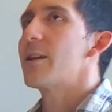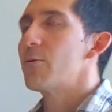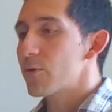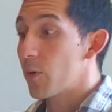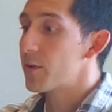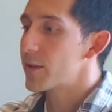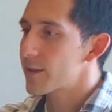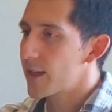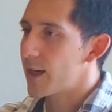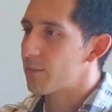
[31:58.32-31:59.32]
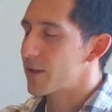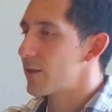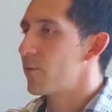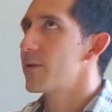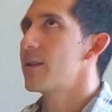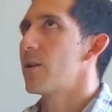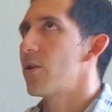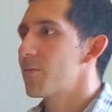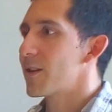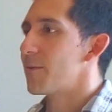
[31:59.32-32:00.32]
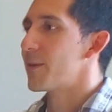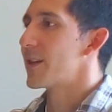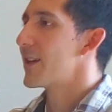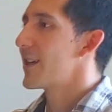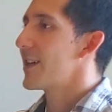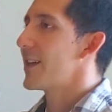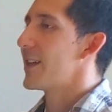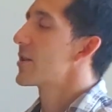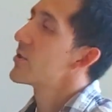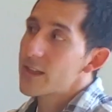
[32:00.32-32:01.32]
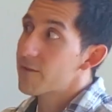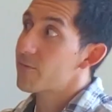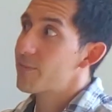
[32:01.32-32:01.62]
was around this time because it was in homecoming, and because they never